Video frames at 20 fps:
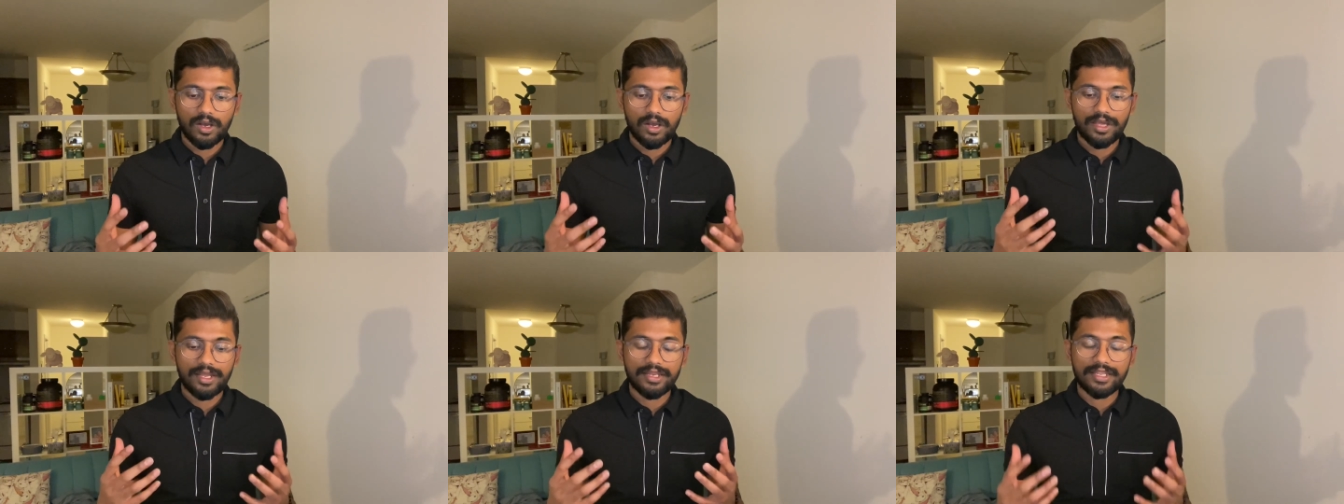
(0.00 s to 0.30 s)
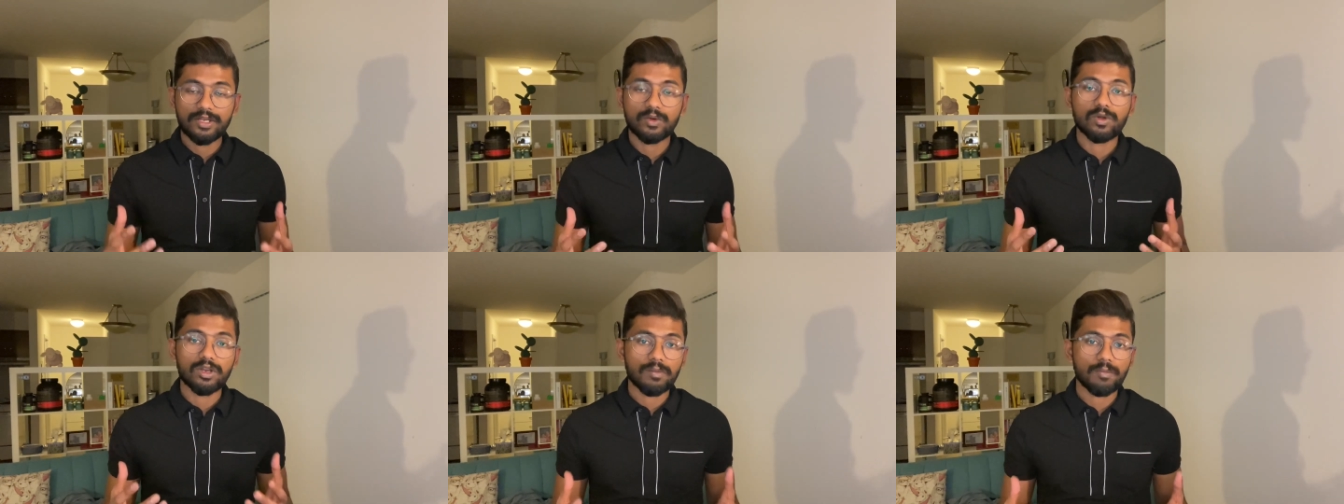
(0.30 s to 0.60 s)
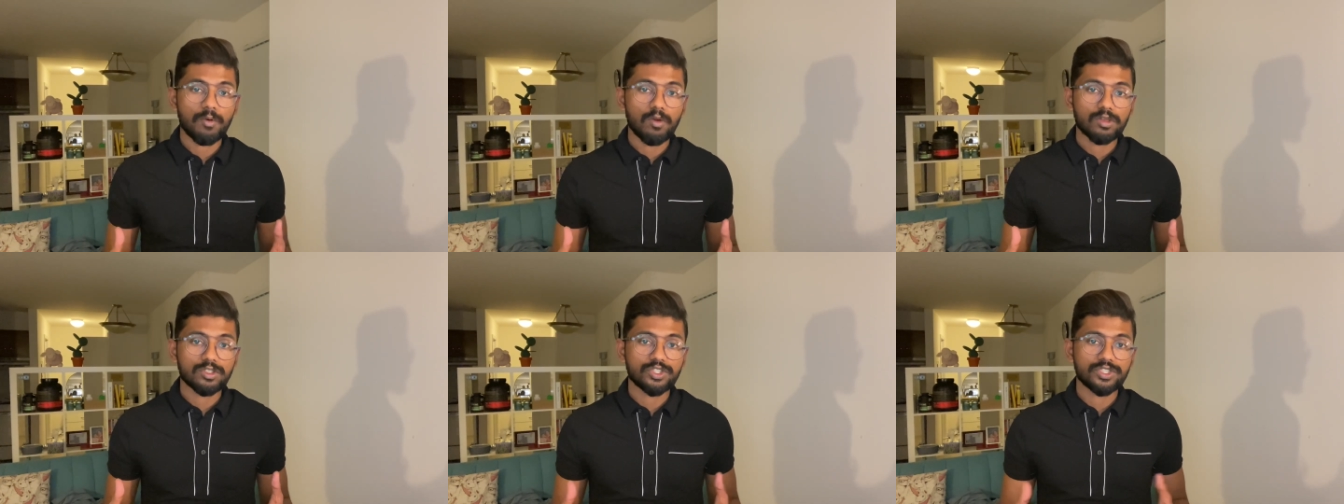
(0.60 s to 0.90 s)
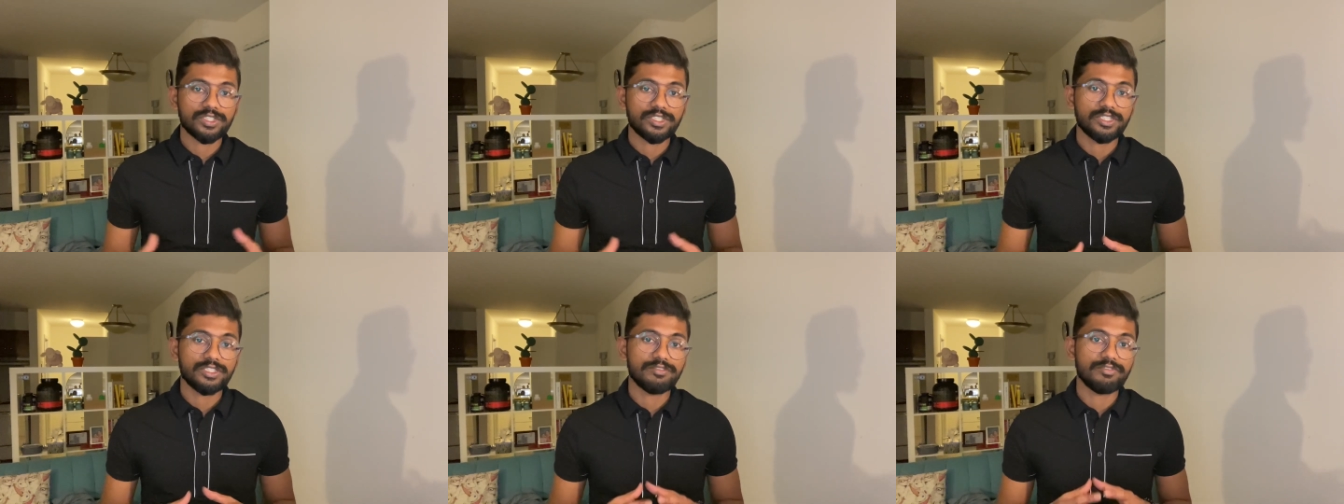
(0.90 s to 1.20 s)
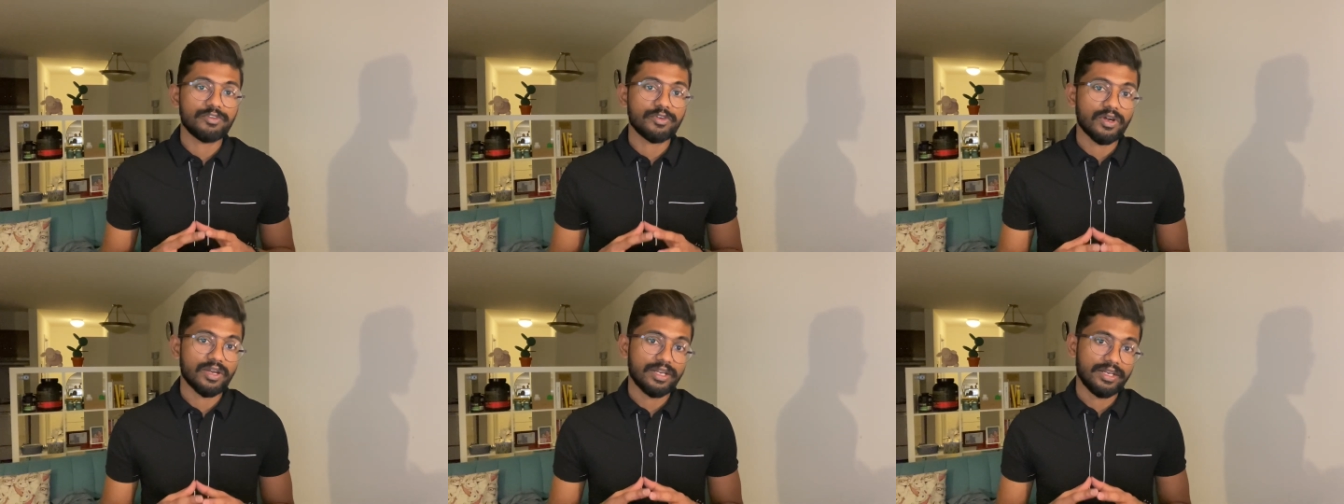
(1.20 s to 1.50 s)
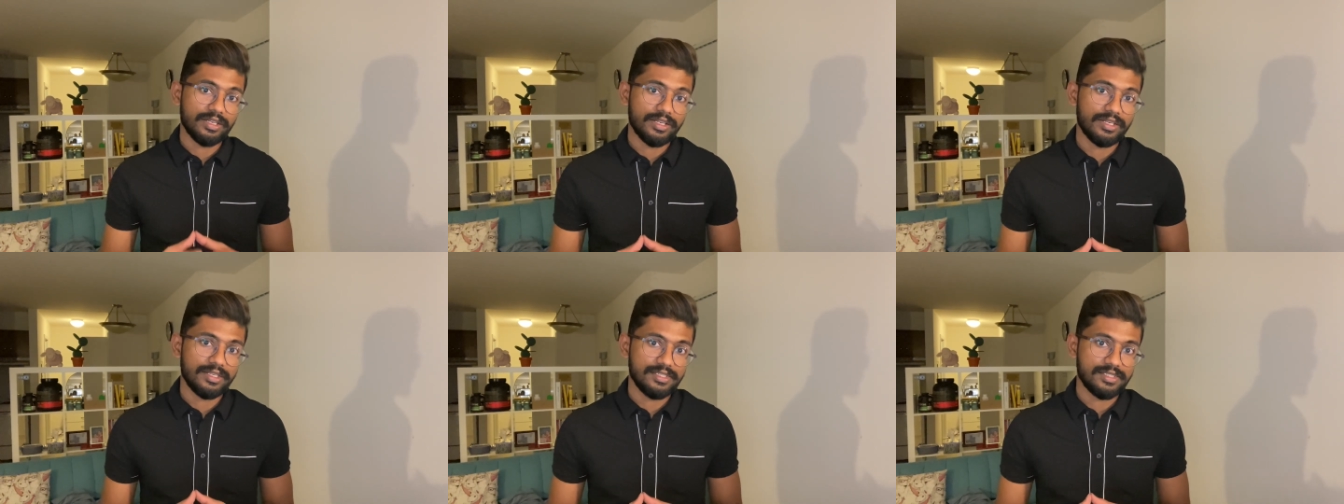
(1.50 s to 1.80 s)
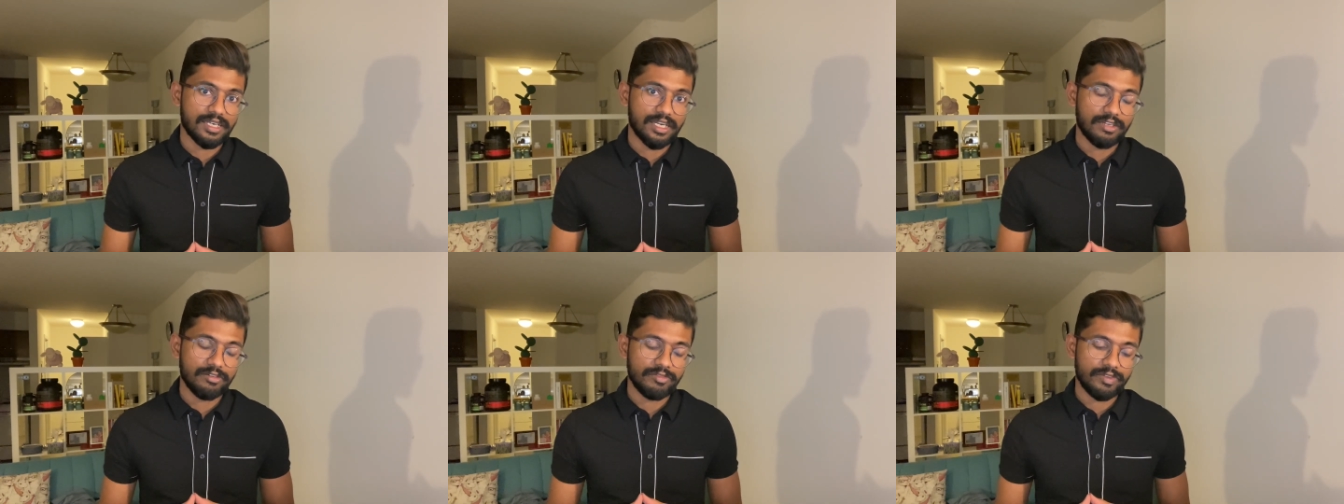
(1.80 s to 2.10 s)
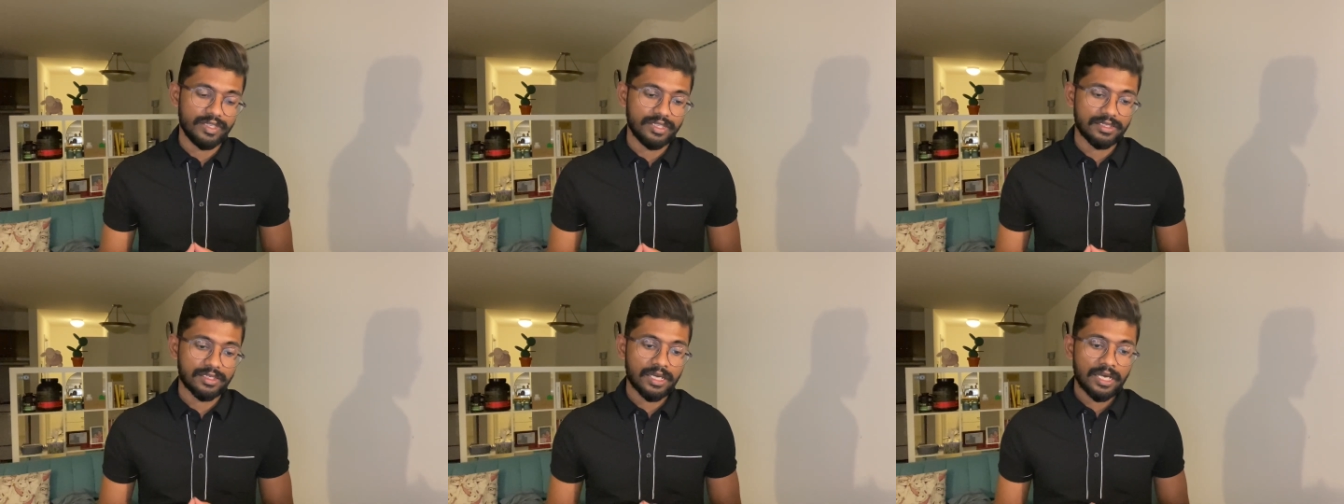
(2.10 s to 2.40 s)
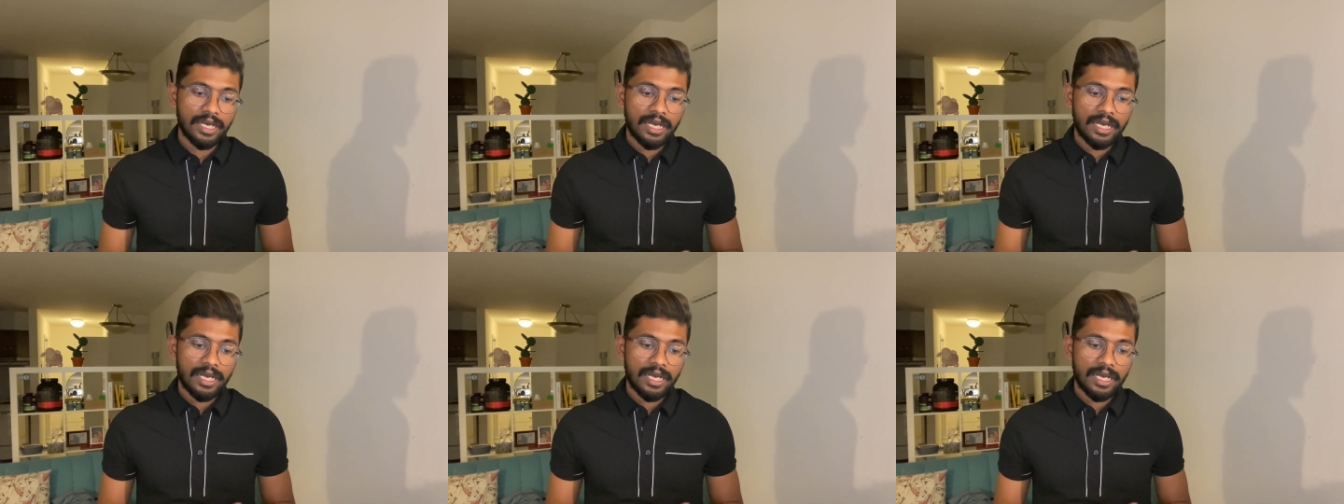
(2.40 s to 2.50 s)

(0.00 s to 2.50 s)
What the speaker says: an equal opportunity if you are in the design field.